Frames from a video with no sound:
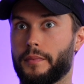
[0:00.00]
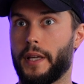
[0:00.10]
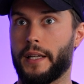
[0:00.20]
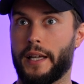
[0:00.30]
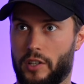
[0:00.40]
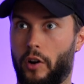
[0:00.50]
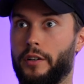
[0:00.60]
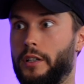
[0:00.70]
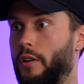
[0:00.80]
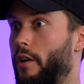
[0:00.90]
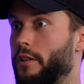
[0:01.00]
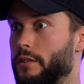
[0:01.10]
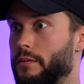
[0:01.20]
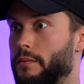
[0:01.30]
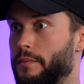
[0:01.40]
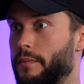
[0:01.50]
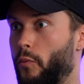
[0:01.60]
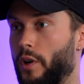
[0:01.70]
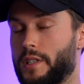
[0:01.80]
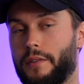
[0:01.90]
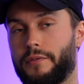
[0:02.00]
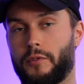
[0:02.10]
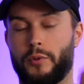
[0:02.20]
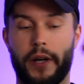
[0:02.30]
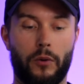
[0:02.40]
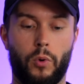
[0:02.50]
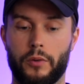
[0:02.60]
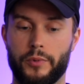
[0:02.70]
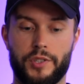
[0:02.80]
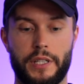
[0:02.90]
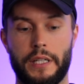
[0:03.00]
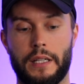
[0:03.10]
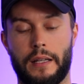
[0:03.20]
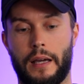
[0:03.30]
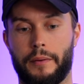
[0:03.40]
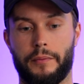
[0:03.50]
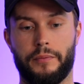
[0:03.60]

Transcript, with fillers: it gets harder and harder once I've created one routine and I